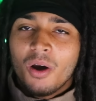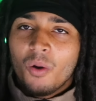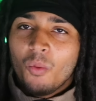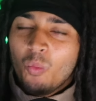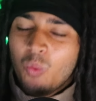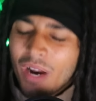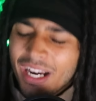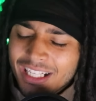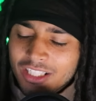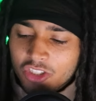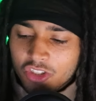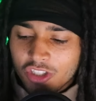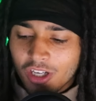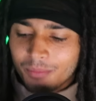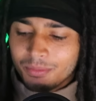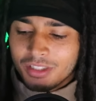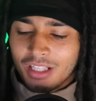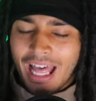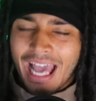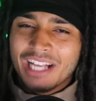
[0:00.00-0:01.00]
When is
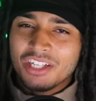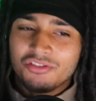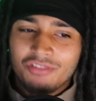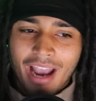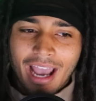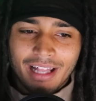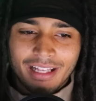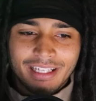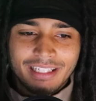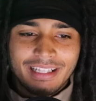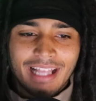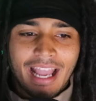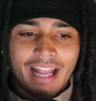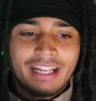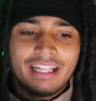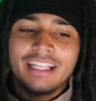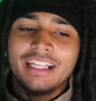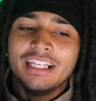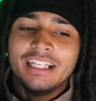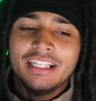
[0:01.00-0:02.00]
Trump's last rally that
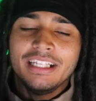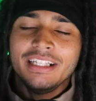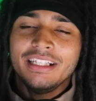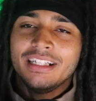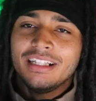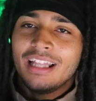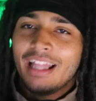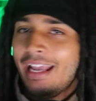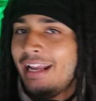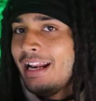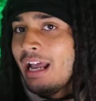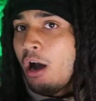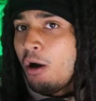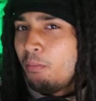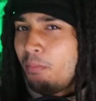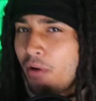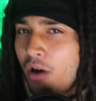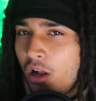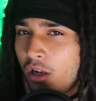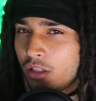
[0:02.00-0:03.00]
he laid
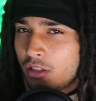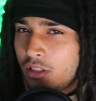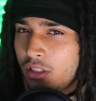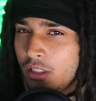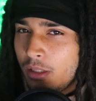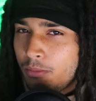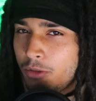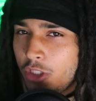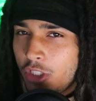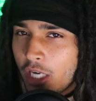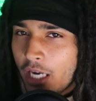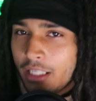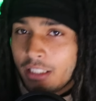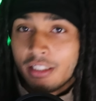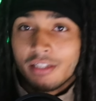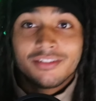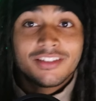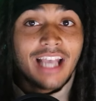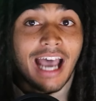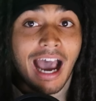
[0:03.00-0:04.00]
out policy
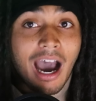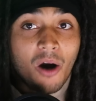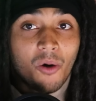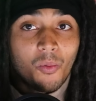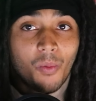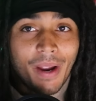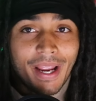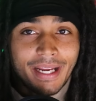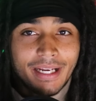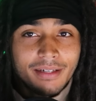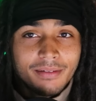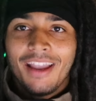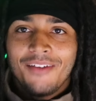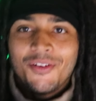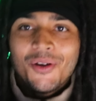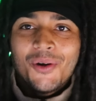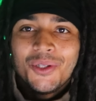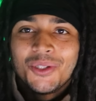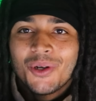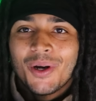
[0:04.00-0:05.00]
objectives? I'll wait. If
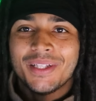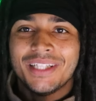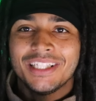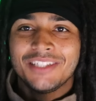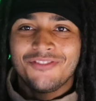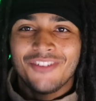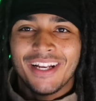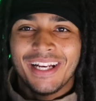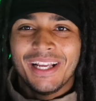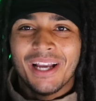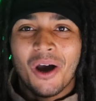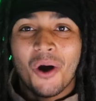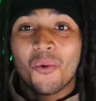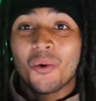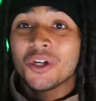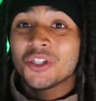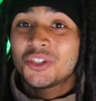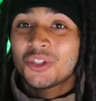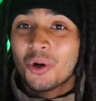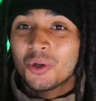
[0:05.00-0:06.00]
you enjoyed this video,
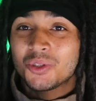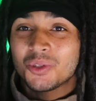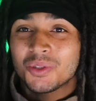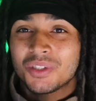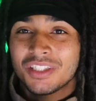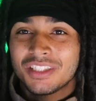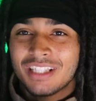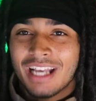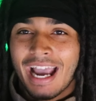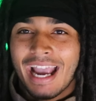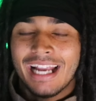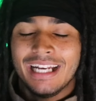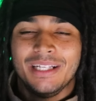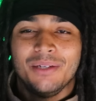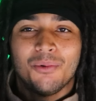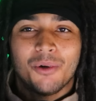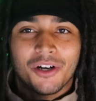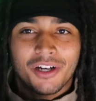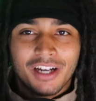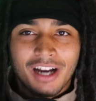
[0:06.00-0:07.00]
we're Social Society.
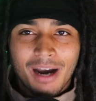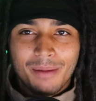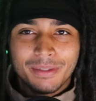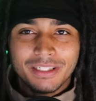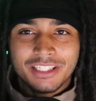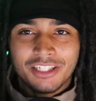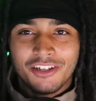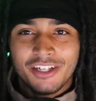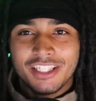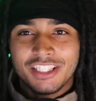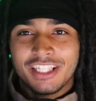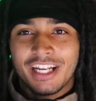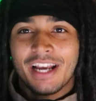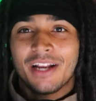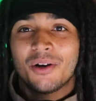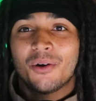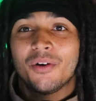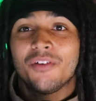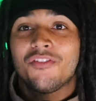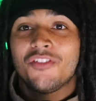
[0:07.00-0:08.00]
We're a commentary
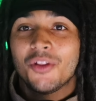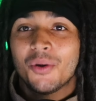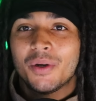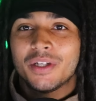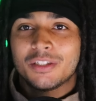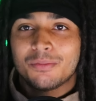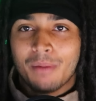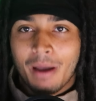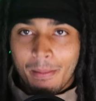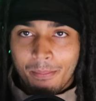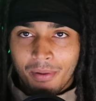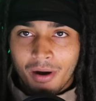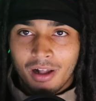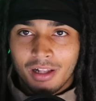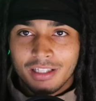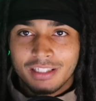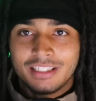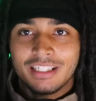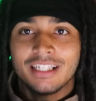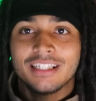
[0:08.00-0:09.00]
channel influenced by
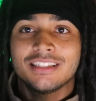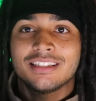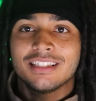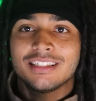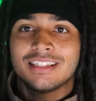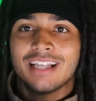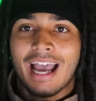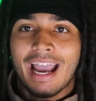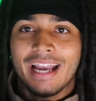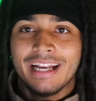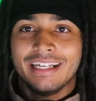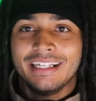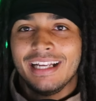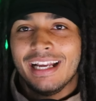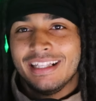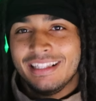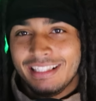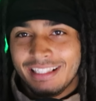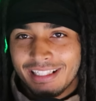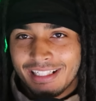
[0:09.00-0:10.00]
politics, society,
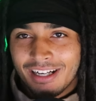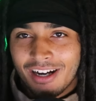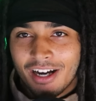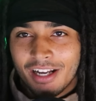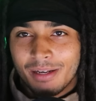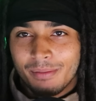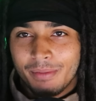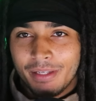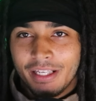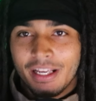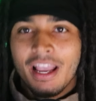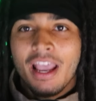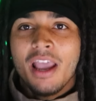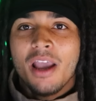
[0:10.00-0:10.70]
and the economy.